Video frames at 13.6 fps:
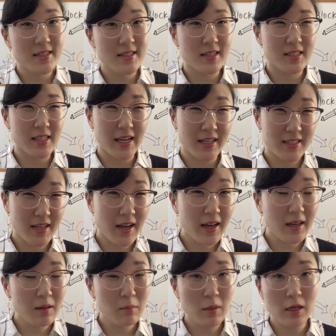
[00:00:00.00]
to take
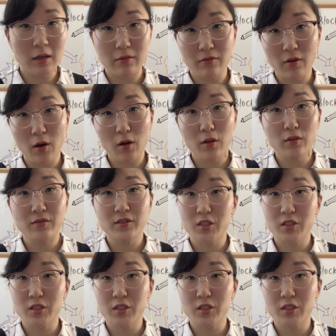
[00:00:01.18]
time and evolve